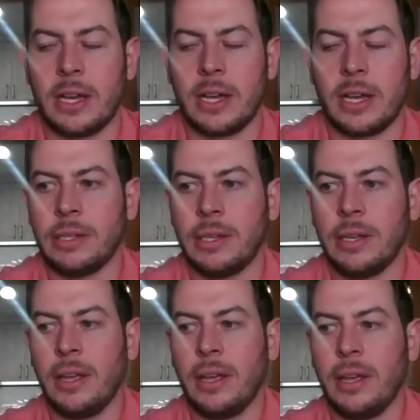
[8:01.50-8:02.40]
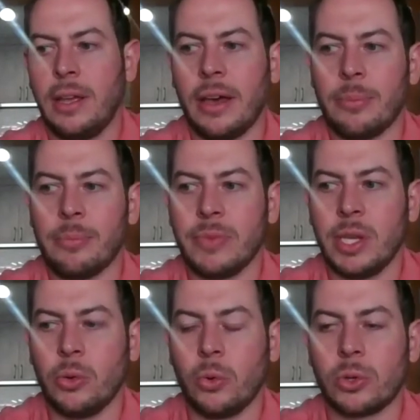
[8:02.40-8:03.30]
that um,
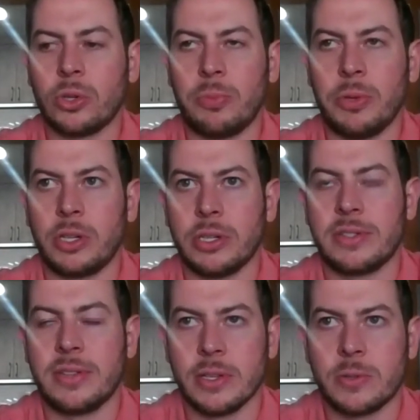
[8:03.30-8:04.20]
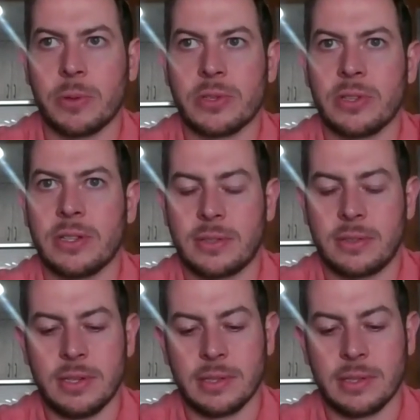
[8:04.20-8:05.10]
in order to be a good salesperson,
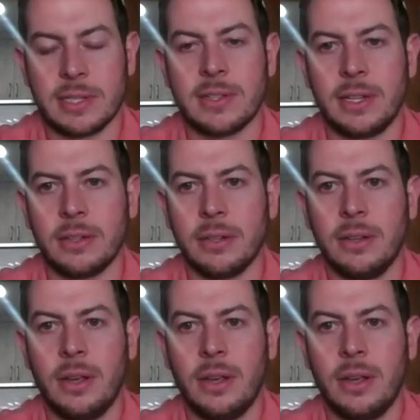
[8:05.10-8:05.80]
it's, it's listening,